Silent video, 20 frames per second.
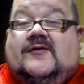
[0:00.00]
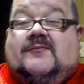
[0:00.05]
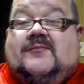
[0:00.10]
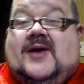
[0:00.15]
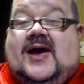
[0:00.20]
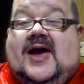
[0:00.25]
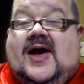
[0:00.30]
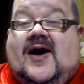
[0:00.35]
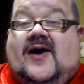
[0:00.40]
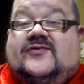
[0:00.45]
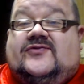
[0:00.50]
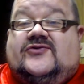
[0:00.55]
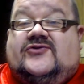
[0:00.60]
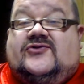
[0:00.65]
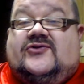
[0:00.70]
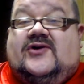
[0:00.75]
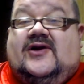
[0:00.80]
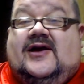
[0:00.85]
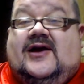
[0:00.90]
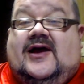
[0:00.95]
paths,
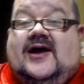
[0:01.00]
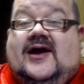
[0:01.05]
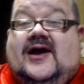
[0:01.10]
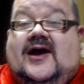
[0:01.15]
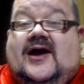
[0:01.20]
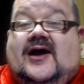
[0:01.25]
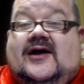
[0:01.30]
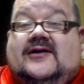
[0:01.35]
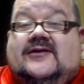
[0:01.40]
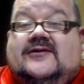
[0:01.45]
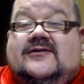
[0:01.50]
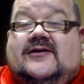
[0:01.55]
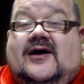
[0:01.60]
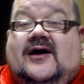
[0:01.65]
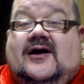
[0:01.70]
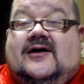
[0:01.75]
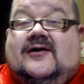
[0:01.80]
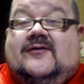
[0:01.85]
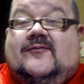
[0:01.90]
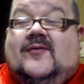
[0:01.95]
and
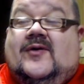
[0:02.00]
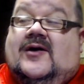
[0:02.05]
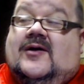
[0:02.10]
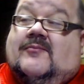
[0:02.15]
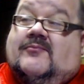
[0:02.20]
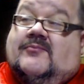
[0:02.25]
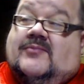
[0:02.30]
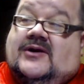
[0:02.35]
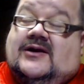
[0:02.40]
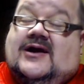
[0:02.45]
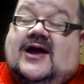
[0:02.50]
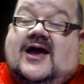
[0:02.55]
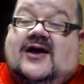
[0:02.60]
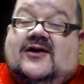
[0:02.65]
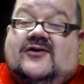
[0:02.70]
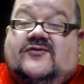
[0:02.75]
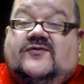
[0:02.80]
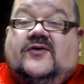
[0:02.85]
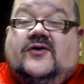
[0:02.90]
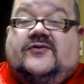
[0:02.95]
uh, but it has
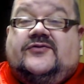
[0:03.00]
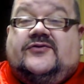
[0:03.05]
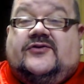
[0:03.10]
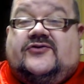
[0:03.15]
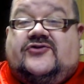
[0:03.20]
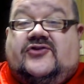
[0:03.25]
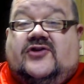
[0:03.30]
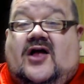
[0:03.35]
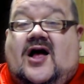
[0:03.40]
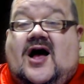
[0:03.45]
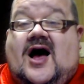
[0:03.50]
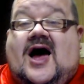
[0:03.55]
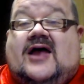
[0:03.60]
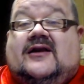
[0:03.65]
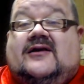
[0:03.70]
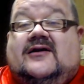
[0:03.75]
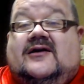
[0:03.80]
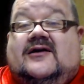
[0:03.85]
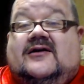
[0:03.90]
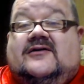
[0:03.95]
filled the slot
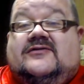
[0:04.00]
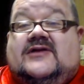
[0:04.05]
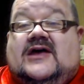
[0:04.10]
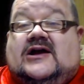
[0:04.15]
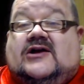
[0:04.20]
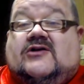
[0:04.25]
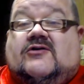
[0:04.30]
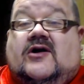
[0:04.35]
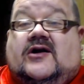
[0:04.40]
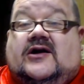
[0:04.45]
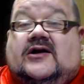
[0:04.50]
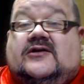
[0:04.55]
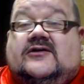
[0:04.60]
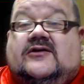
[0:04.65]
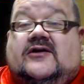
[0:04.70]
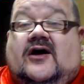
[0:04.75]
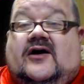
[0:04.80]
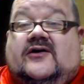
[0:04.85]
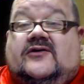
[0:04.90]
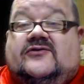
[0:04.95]
that cricket
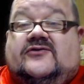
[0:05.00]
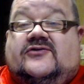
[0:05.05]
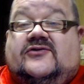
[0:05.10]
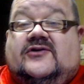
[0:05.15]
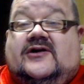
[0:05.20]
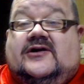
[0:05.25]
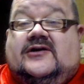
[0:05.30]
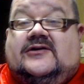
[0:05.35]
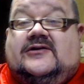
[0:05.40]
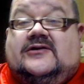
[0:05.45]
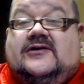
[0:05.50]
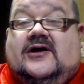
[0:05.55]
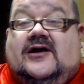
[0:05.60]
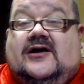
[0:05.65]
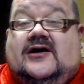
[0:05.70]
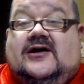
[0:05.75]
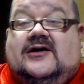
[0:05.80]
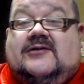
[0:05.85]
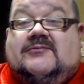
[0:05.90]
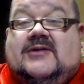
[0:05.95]
does in uh,
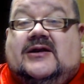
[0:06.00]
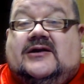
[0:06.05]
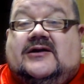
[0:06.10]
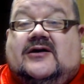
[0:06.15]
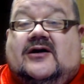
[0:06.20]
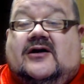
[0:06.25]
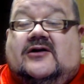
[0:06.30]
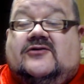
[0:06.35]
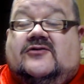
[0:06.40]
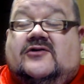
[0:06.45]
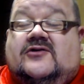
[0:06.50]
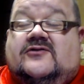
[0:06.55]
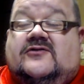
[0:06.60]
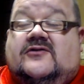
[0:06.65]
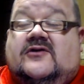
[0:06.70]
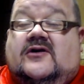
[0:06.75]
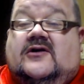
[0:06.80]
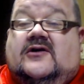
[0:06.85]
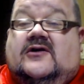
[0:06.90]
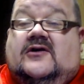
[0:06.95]
in many countries.
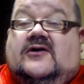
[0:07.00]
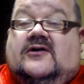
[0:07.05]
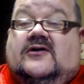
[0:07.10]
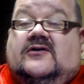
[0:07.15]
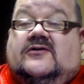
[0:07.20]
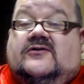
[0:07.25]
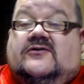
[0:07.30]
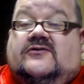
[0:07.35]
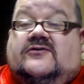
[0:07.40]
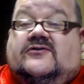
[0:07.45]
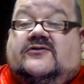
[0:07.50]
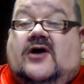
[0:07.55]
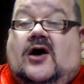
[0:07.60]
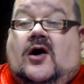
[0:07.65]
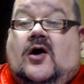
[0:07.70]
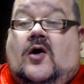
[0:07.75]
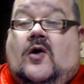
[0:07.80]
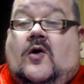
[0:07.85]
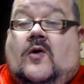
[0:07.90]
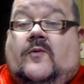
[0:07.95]

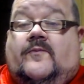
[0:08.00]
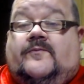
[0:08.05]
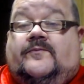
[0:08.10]
So